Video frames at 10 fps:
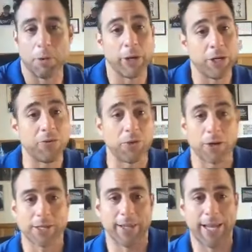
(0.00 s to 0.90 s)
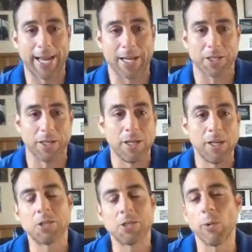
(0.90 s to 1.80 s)
But we do focus on the action,
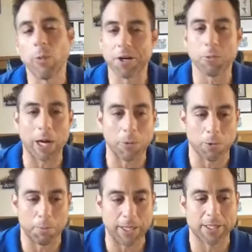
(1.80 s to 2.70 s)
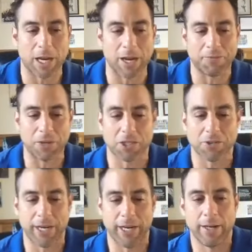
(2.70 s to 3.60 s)
so we wonder why we're pissed off,
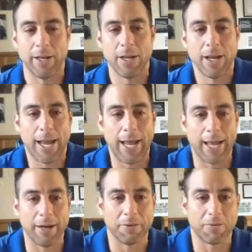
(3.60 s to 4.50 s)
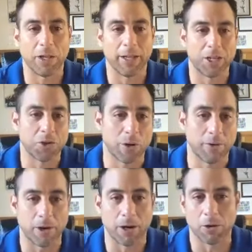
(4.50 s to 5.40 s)
frustrated, and falling short
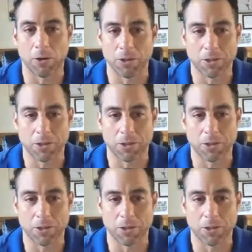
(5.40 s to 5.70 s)
of our goals and